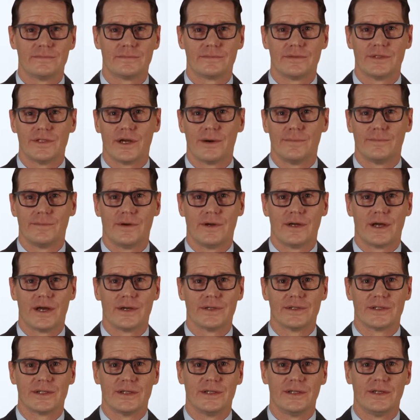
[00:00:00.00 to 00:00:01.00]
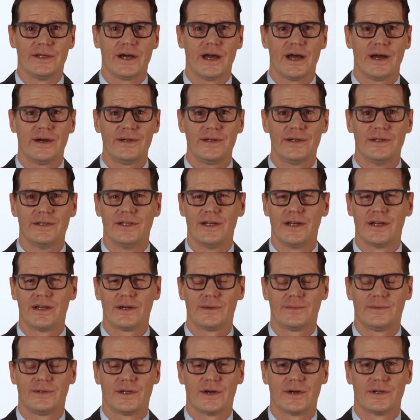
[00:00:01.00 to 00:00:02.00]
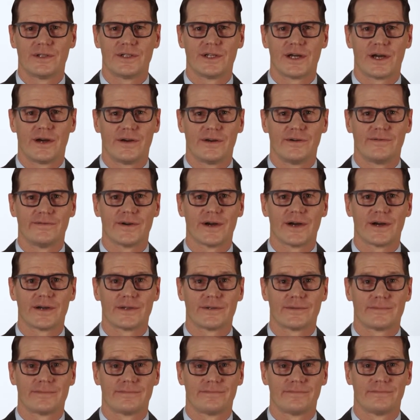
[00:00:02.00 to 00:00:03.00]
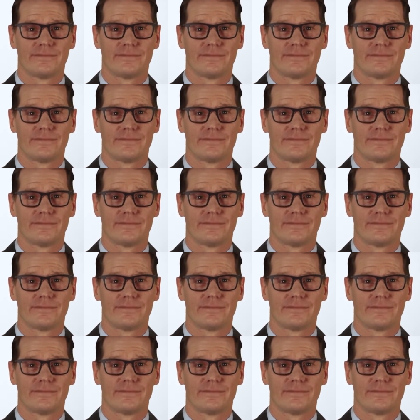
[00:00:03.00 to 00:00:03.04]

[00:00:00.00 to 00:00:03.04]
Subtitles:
Some finance and accounting teams are terrified of